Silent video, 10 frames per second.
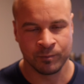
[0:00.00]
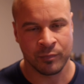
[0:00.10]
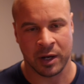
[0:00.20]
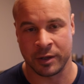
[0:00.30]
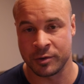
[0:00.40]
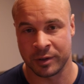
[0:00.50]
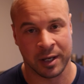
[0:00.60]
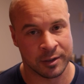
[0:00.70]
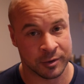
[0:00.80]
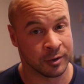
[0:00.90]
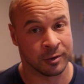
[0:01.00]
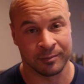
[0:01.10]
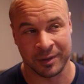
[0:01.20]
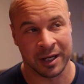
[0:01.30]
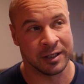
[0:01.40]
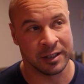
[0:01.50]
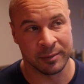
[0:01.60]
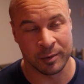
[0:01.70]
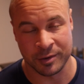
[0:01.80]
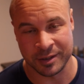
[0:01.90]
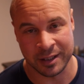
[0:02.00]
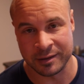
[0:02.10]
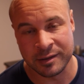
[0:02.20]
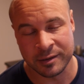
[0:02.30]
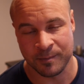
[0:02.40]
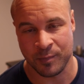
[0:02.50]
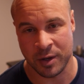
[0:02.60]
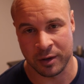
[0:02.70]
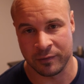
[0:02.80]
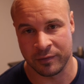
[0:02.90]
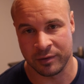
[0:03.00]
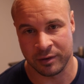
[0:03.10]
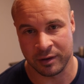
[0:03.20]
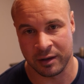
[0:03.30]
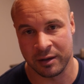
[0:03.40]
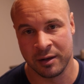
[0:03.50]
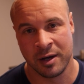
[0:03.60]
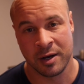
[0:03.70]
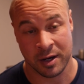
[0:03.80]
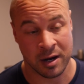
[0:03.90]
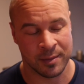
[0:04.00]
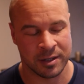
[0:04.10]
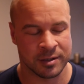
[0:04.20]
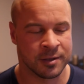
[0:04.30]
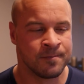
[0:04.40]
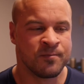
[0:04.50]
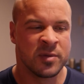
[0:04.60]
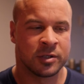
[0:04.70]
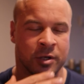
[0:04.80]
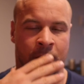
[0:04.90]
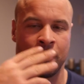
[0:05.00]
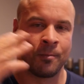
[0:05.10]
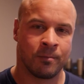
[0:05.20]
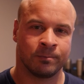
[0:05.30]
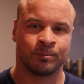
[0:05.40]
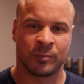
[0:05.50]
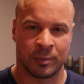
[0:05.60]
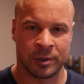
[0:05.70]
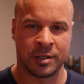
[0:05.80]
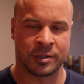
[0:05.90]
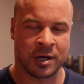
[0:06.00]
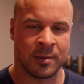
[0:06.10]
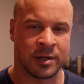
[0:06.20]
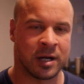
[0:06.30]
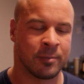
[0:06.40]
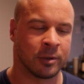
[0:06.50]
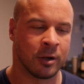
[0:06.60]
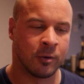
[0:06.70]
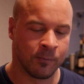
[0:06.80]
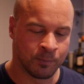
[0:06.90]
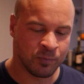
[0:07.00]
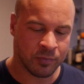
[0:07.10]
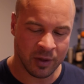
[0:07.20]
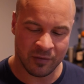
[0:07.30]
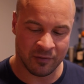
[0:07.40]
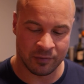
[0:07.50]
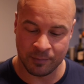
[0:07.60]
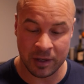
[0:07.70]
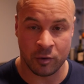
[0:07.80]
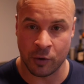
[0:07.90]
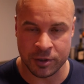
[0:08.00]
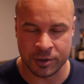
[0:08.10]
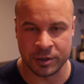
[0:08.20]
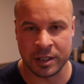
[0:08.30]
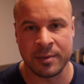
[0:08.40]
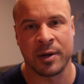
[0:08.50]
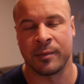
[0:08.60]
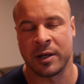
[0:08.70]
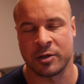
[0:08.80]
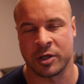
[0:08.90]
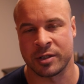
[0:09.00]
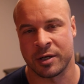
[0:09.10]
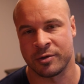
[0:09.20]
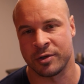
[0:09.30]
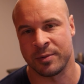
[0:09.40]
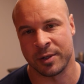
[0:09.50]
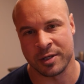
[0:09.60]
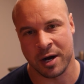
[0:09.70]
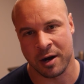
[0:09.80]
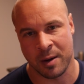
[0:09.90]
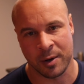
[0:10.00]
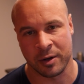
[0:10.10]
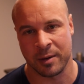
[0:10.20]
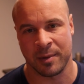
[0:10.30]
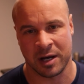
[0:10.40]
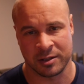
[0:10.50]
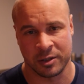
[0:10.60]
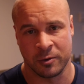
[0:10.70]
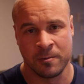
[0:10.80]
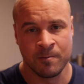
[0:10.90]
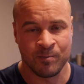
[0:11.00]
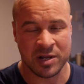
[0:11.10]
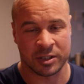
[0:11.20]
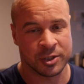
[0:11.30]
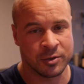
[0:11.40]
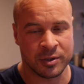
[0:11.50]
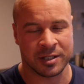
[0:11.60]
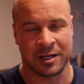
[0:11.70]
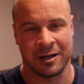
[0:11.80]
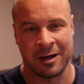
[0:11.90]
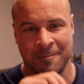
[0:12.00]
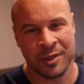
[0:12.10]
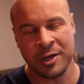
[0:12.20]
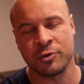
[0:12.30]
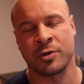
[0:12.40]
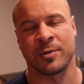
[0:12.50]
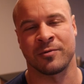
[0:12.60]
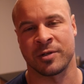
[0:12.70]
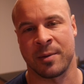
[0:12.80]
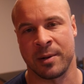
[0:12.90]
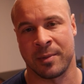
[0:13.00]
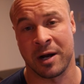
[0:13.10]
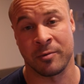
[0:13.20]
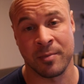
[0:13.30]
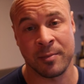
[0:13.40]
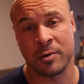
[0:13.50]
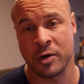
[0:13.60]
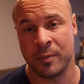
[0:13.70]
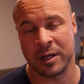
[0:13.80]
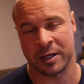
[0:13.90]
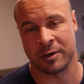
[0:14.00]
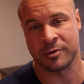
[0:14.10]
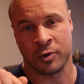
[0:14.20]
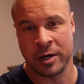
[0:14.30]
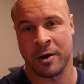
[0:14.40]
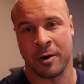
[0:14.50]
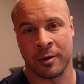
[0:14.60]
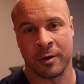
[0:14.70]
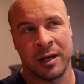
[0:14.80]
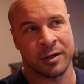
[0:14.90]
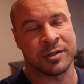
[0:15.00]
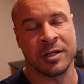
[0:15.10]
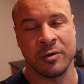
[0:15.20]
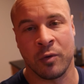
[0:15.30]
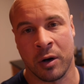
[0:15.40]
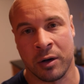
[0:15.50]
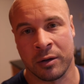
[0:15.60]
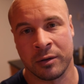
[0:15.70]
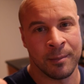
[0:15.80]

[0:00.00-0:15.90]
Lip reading: I usually answer 90% of the comments. So please comment down below. If you have a big question, email me at chaseirons@gmail.com and I'll get back to you as soon as I can. Thank you so much for stopping by. And remember, nobody cares. Train harder, and I'll see you all